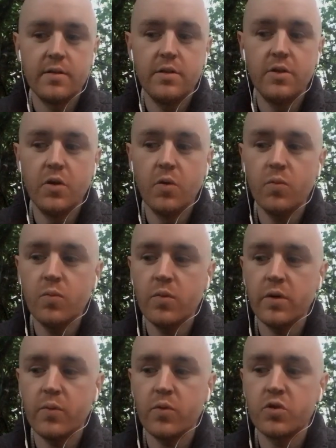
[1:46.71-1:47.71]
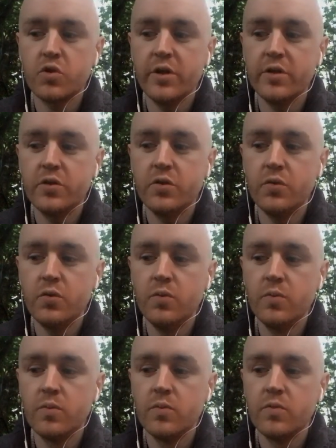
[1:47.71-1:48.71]
You know, we're trying
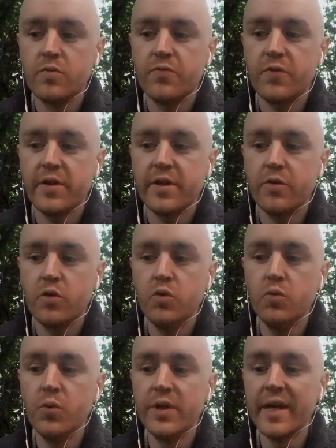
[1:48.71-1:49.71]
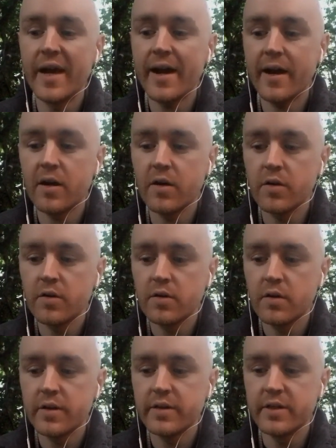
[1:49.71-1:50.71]
to find out who we are
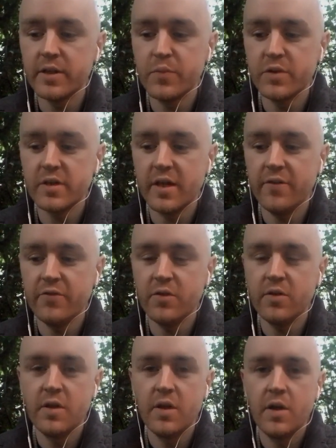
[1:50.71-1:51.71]
at the deepest level,